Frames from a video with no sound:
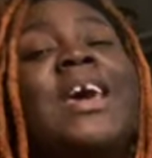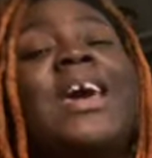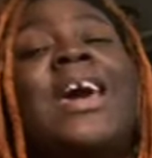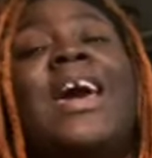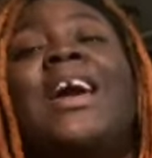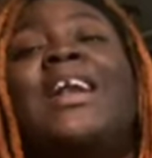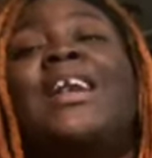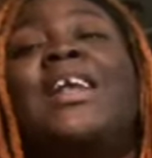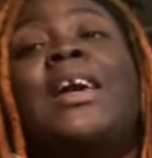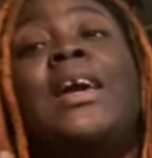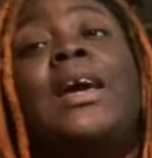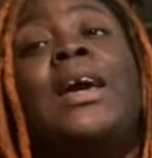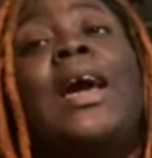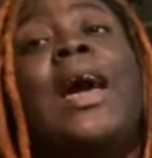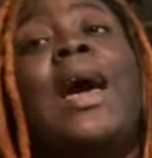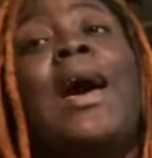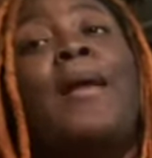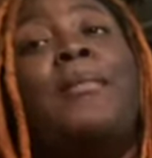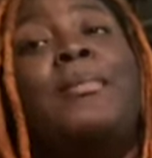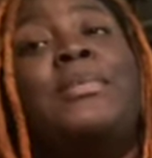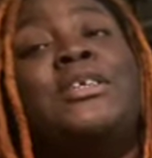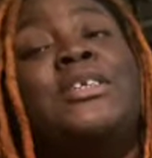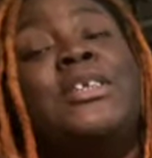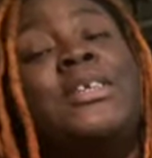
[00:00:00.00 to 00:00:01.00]
And then
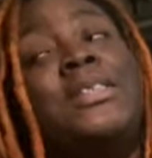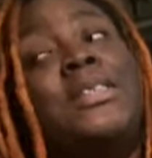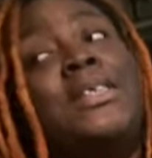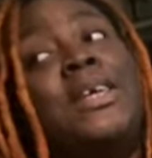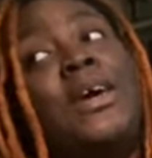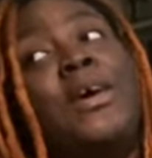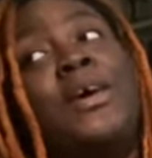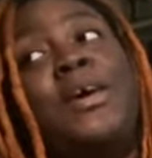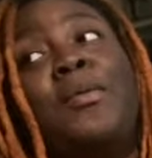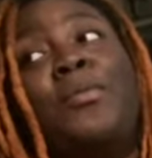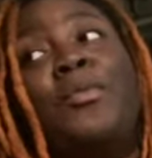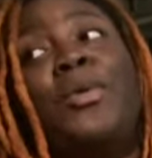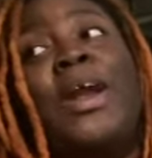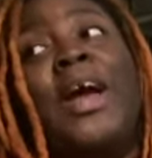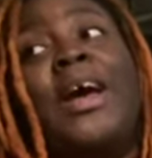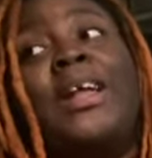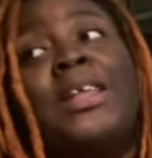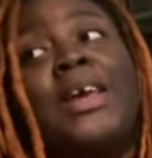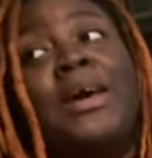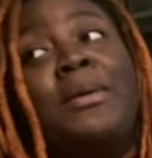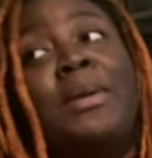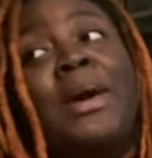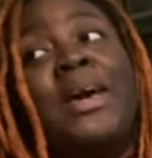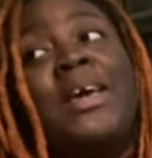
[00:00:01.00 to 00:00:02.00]
I'm gonna just tell him what I
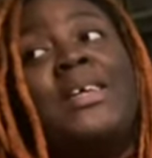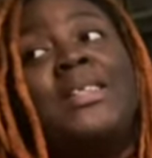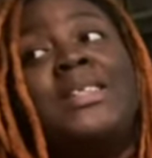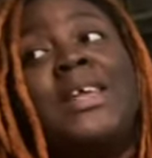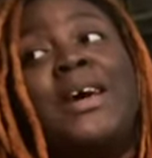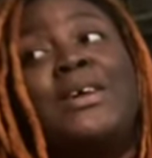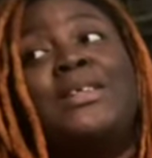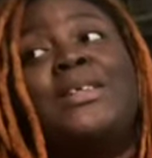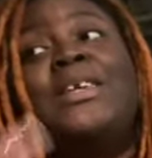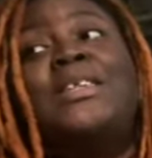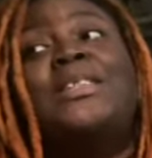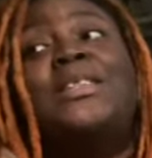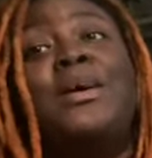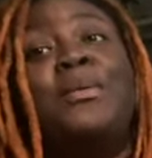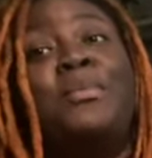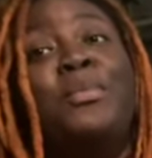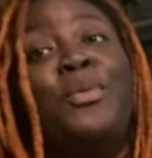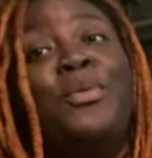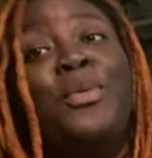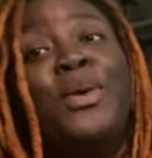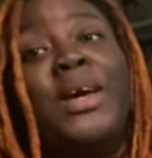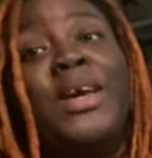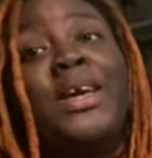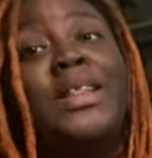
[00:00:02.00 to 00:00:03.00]
think about his house. He tell me
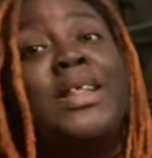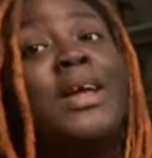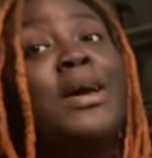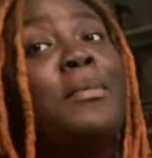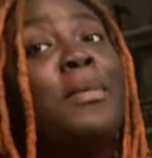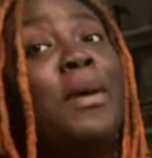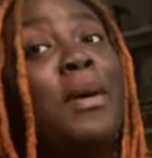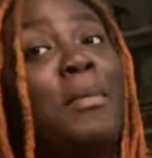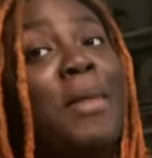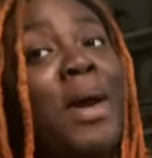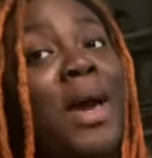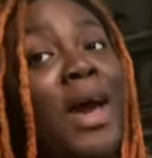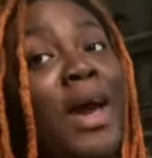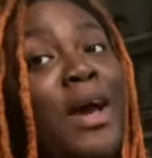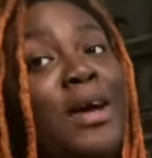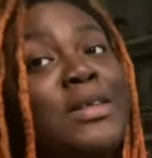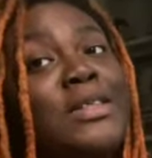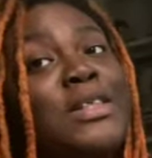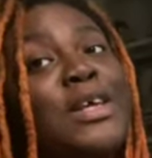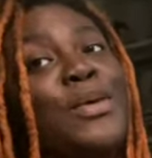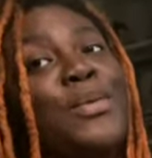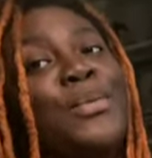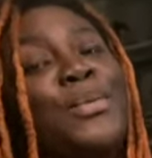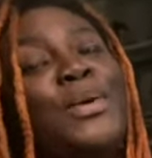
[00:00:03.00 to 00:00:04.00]
what he think about my house,
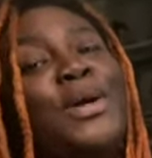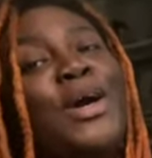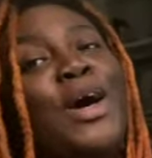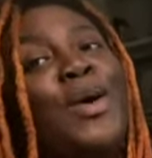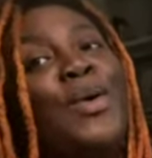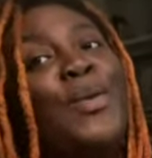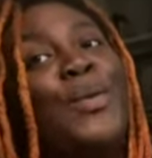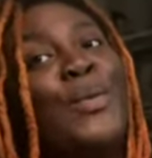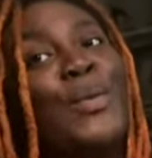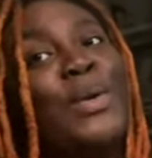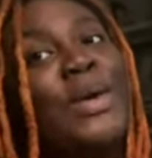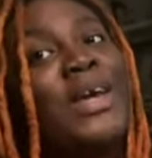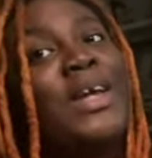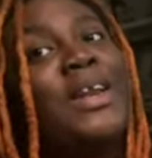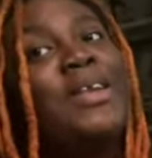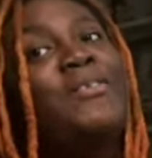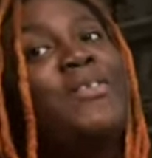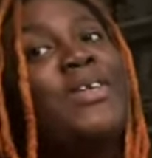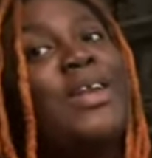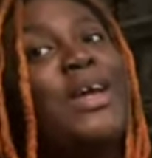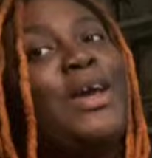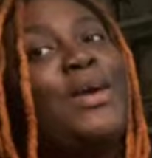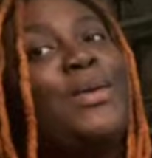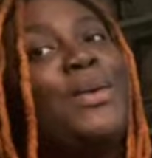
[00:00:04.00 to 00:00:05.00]
and we're gonna end the
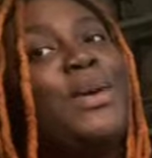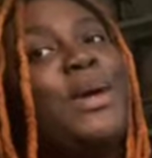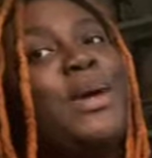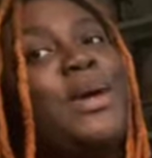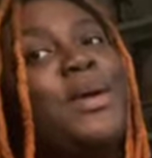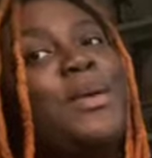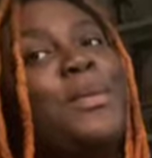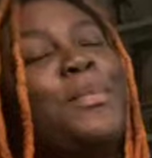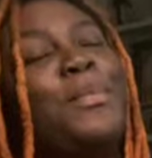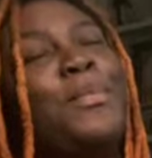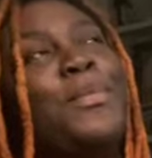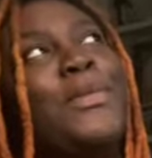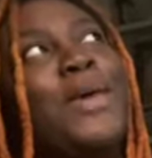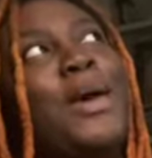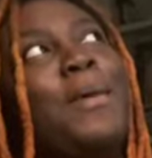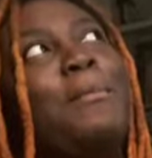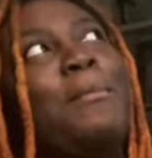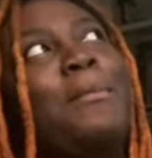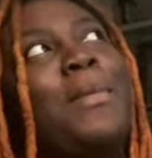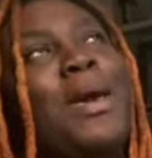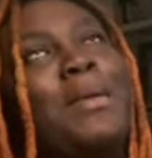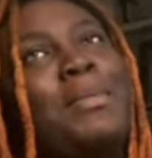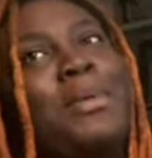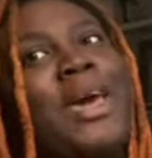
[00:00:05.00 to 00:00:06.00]
video there.
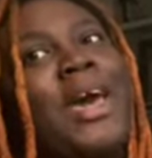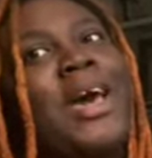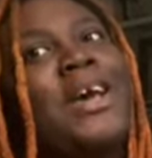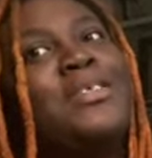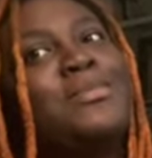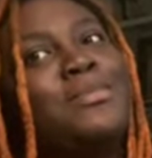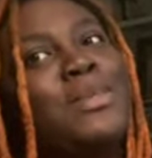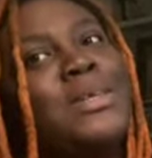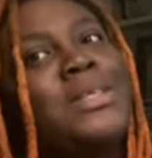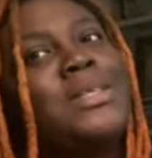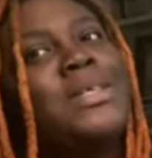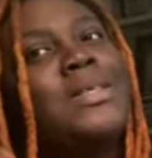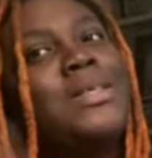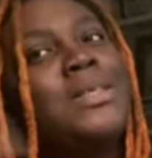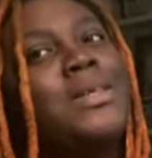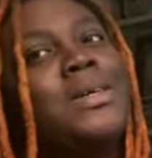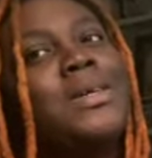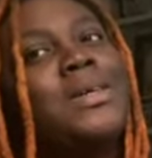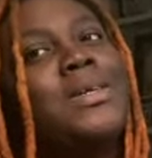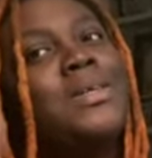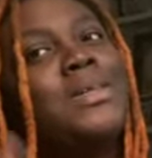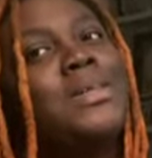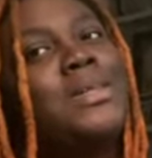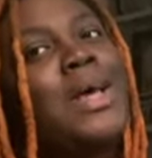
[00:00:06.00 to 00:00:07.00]
Maybe ask my sister,
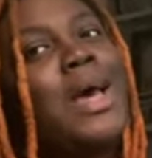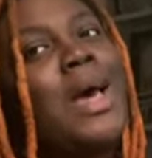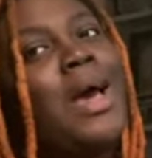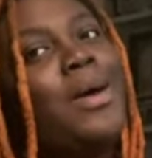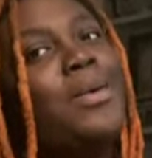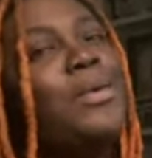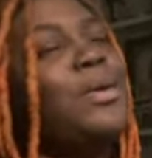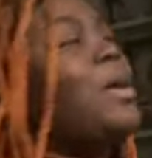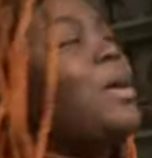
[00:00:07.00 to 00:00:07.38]
because I don't